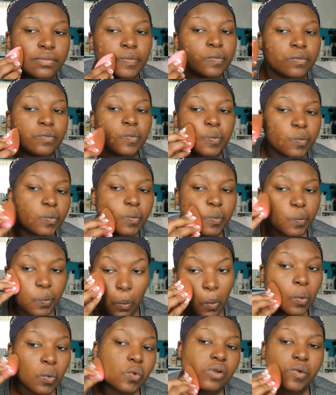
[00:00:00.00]
this color
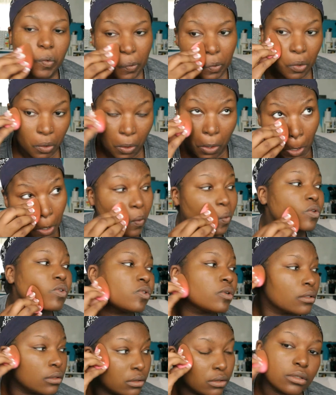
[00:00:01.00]
is, blackish
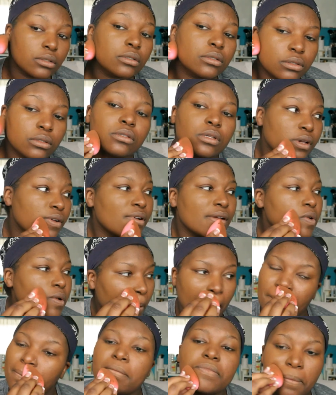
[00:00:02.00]
bottle with the
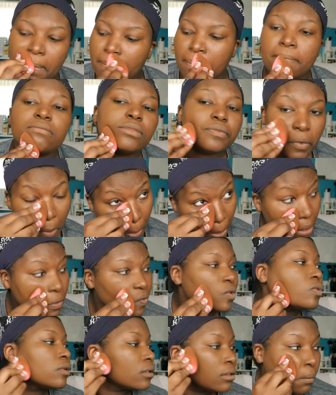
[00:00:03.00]
silver cap,
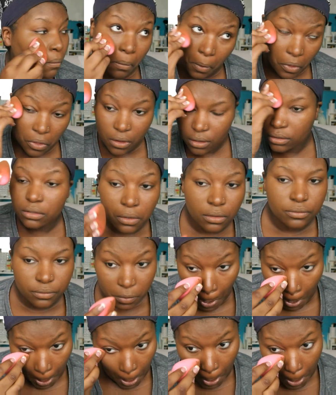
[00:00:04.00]
and this is also
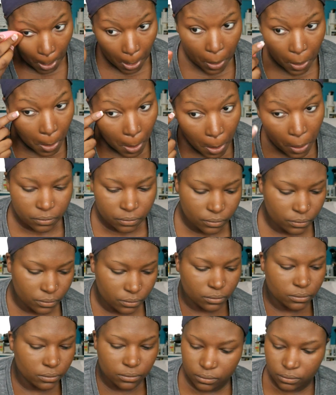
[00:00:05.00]
a pump
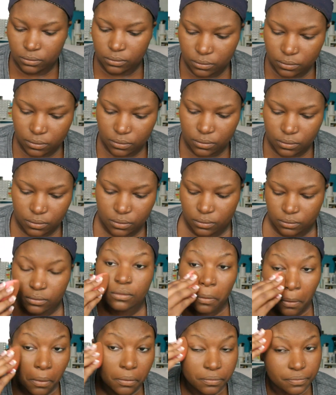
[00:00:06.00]
applicator or a
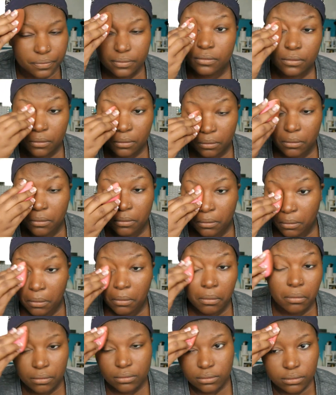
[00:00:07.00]
pump foundation, which
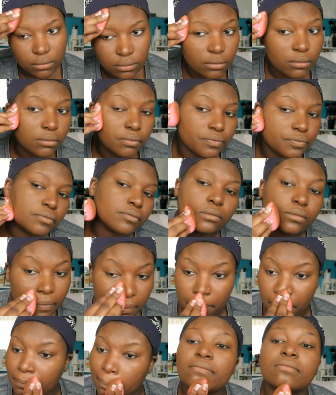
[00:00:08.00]
I do love.
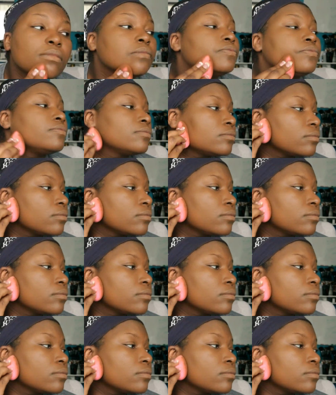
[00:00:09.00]
This